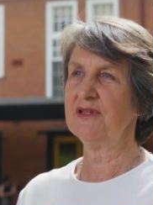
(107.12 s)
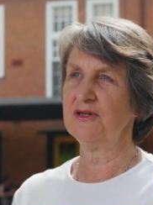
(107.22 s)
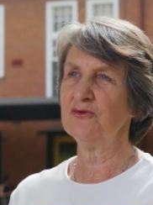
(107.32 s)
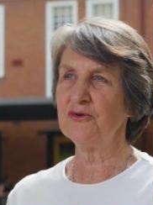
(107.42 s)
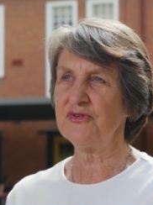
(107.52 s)
the
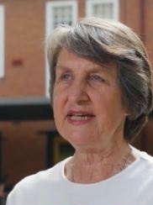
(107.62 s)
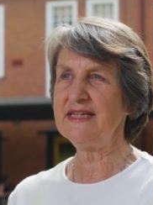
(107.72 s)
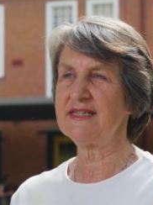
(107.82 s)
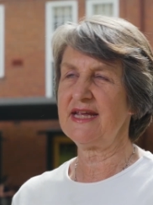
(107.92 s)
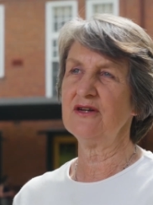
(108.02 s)

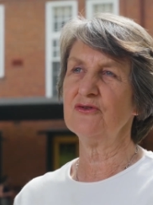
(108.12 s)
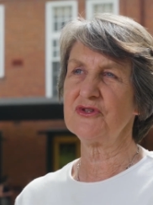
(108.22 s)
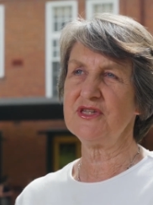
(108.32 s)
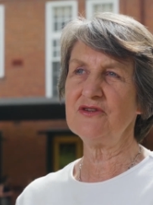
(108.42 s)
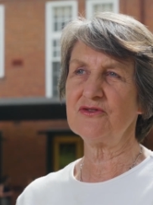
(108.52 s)
northeast and north
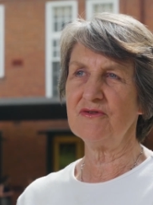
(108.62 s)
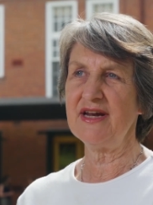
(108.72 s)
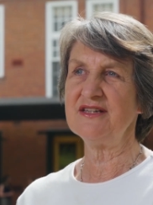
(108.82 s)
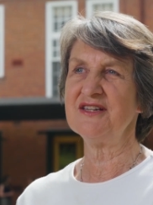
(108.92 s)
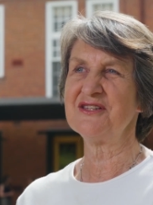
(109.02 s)
central
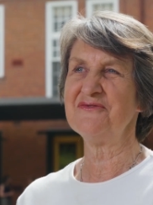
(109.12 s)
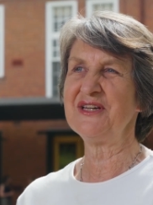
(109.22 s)
regions of